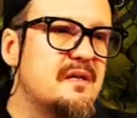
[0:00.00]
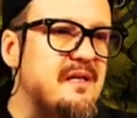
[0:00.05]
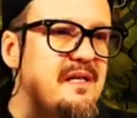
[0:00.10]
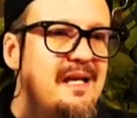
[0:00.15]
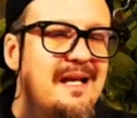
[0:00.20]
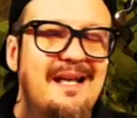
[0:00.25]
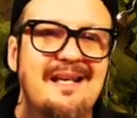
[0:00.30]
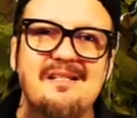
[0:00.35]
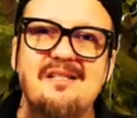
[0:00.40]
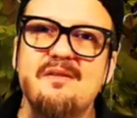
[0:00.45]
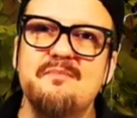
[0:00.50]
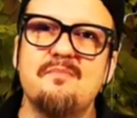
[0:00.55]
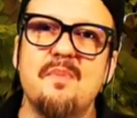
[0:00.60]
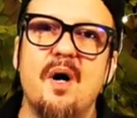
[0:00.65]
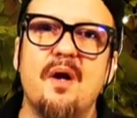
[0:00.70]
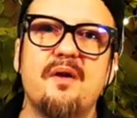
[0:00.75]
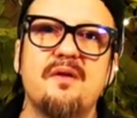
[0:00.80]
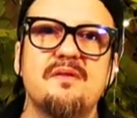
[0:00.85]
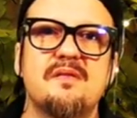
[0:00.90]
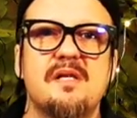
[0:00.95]
You get some
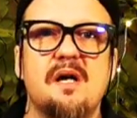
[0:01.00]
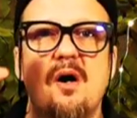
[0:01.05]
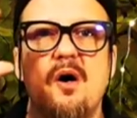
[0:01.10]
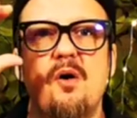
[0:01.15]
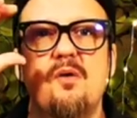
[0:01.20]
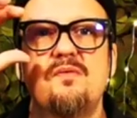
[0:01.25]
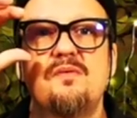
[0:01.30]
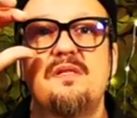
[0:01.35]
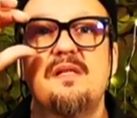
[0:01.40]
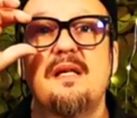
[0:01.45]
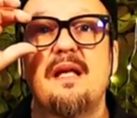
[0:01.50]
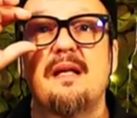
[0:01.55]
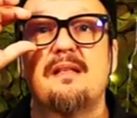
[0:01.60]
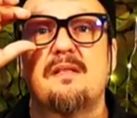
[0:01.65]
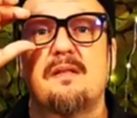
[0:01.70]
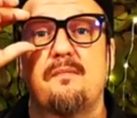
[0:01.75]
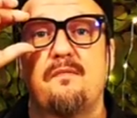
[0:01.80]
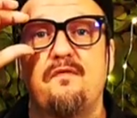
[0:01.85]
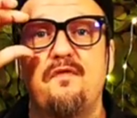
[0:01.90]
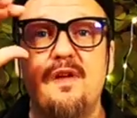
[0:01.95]
modern tones, you get
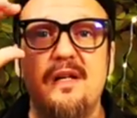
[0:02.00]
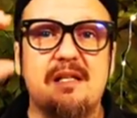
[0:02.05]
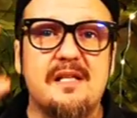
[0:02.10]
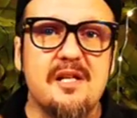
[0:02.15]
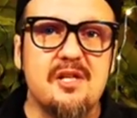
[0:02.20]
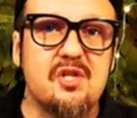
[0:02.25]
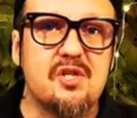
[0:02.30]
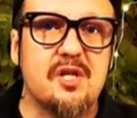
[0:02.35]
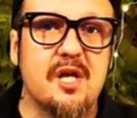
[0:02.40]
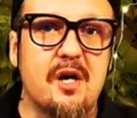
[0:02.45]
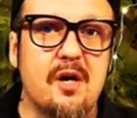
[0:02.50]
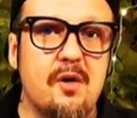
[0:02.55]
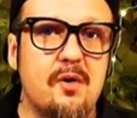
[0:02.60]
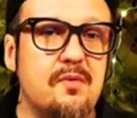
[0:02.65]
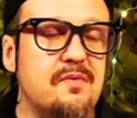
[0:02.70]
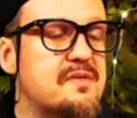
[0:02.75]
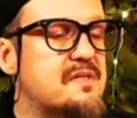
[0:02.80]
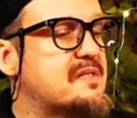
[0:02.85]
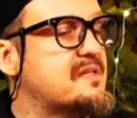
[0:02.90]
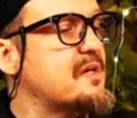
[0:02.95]
some vintage
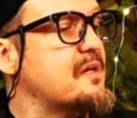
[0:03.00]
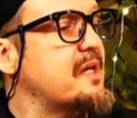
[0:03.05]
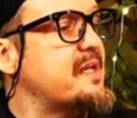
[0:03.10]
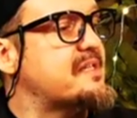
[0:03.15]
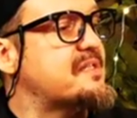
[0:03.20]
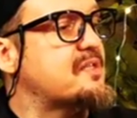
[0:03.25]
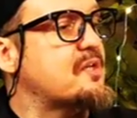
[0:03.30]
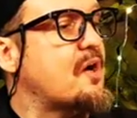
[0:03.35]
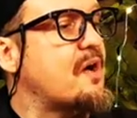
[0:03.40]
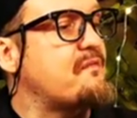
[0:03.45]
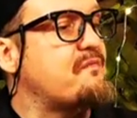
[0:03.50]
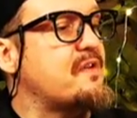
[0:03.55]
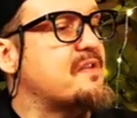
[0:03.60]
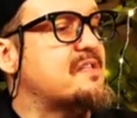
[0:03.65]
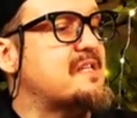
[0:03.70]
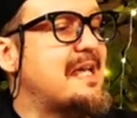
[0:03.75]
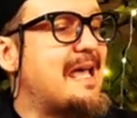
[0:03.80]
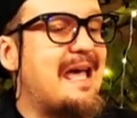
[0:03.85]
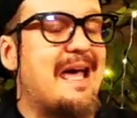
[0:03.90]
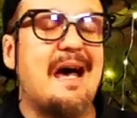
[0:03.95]
tones. So let's dive
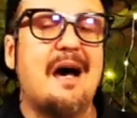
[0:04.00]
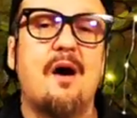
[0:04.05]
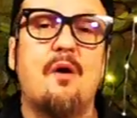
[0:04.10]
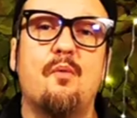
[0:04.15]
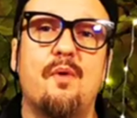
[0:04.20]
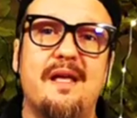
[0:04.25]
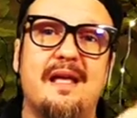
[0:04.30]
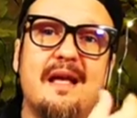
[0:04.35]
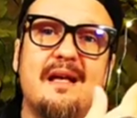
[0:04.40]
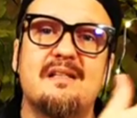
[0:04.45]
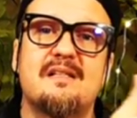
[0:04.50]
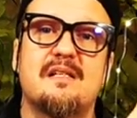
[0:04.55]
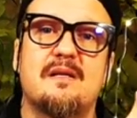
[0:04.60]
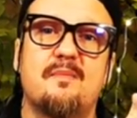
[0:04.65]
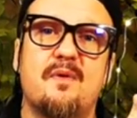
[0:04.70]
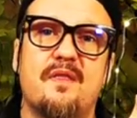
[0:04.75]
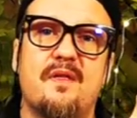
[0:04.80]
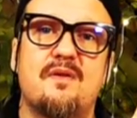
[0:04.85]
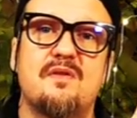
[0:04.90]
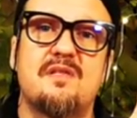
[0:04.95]
into how we get
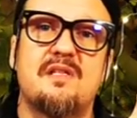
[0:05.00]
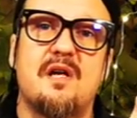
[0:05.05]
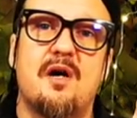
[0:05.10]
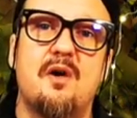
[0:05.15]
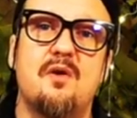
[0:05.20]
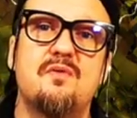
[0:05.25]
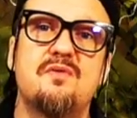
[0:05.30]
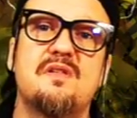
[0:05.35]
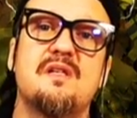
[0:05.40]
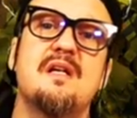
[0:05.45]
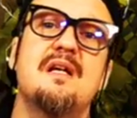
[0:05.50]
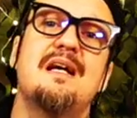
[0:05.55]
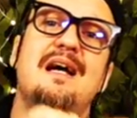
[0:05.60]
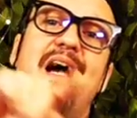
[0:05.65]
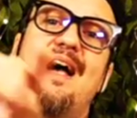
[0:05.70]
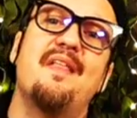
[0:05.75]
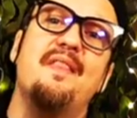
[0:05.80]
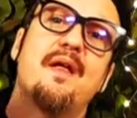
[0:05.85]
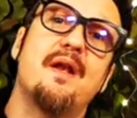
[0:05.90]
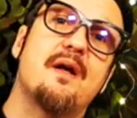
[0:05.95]
some of those tones.
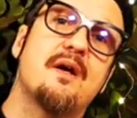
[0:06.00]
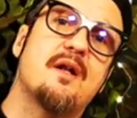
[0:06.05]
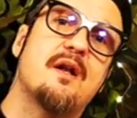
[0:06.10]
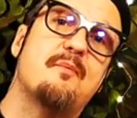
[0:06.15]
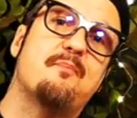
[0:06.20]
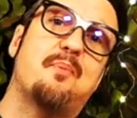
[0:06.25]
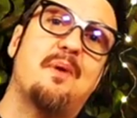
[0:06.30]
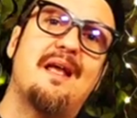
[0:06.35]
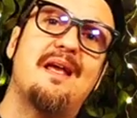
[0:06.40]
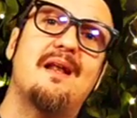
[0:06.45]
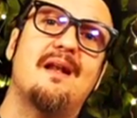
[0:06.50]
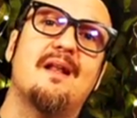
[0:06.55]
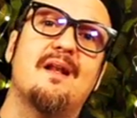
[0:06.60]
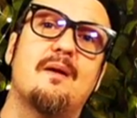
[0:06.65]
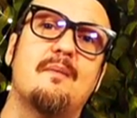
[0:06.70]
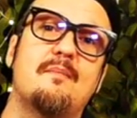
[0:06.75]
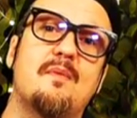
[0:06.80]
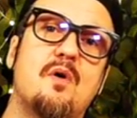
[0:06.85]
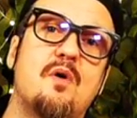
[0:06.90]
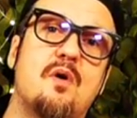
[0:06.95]
And then I'm going to play a
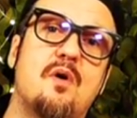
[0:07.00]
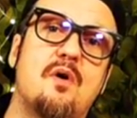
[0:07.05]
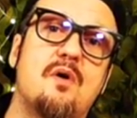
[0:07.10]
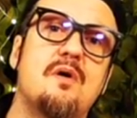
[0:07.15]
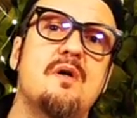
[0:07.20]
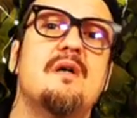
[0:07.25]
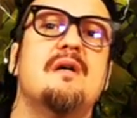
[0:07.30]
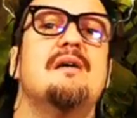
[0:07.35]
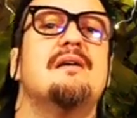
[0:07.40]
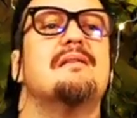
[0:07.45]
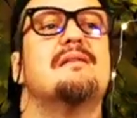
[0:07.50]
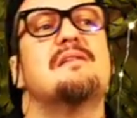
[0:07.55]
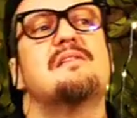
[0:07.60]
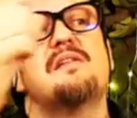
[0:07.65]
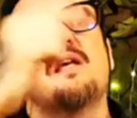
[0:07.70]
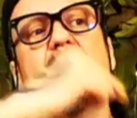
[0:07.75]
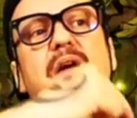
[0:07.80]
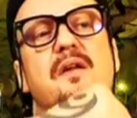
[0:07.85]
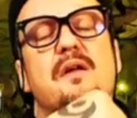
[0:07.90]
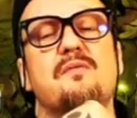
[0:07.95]
little more. The
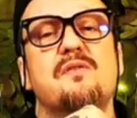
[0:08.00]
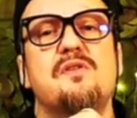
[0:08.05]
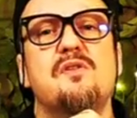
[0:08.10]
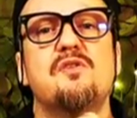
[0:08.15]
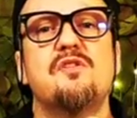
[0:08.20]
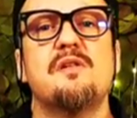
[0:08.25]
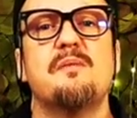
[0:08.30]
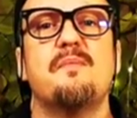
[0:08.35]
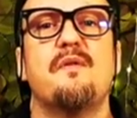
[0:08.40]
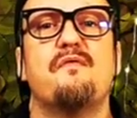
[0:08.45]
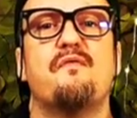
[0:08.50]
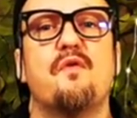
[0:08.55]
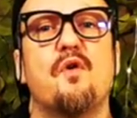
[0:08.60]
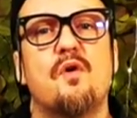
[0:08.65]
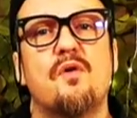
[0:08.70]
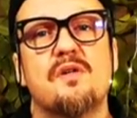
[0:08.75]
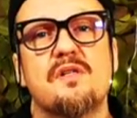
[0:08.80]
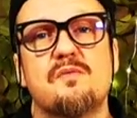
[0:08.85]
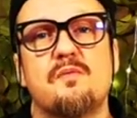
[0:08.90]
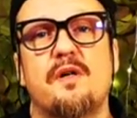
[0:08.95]
sound I was using
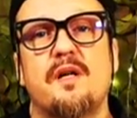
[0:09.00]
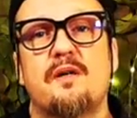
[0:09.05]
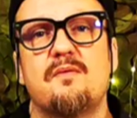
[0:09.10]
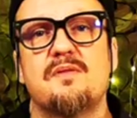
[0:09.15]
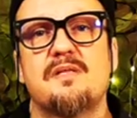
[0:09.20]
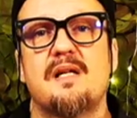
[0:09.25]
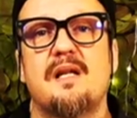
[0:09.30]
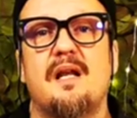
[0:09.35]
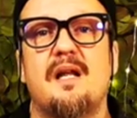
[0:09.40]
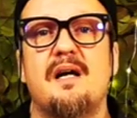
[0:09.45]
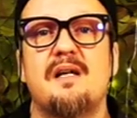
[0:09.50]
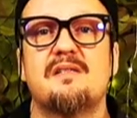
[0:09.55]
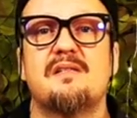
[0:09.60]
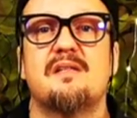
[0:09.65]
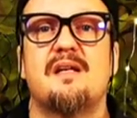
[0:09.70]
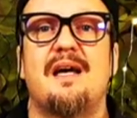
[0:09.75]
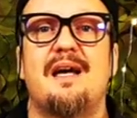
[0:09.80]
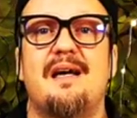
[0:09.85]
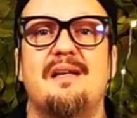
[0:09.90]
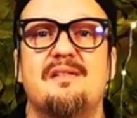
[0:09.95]
before is what I was
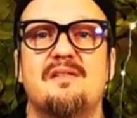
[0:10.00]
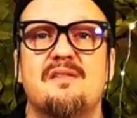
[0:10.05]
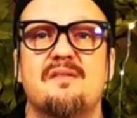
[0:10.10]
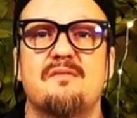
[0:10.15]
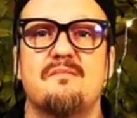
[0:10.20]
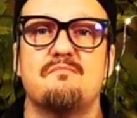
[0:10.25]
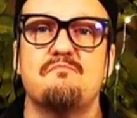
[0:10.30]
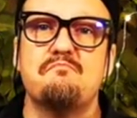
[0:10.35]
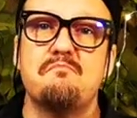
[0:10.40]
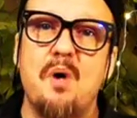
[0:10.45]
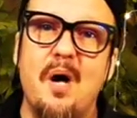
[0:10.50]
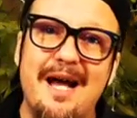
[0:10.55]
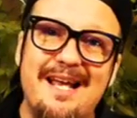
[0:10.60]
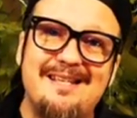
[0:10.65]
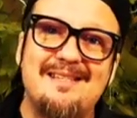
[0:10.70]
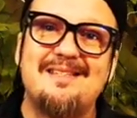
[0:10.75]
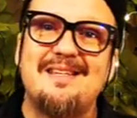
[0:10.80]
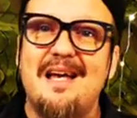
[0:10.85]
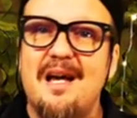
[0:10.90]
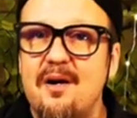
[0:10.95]
classed as my
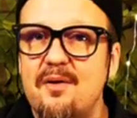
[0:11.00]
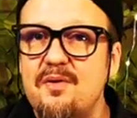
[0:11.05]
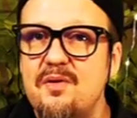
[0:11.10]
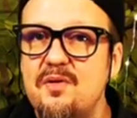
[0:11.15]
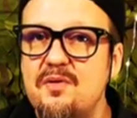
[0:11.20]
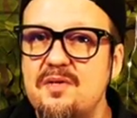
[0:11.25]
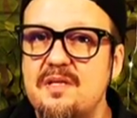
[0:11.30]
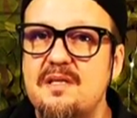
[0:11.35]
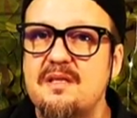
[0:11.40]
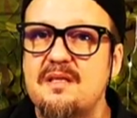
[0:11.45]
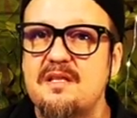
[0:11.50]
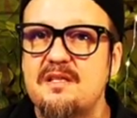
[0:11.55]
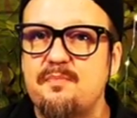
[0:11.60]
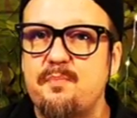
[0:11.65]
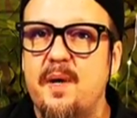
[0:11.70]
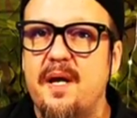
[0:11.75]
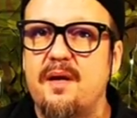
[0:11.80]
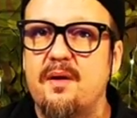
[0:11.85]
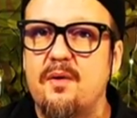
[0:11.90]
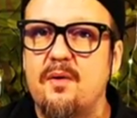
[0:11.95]
sound using this
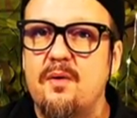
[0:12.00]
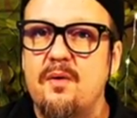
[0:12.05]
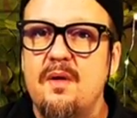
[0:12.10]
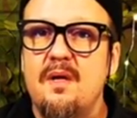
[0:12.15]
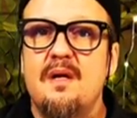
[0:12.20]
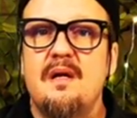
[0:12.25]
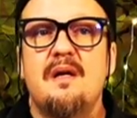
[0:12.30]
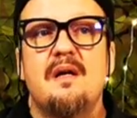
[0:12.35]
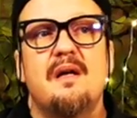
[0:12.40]
pedal.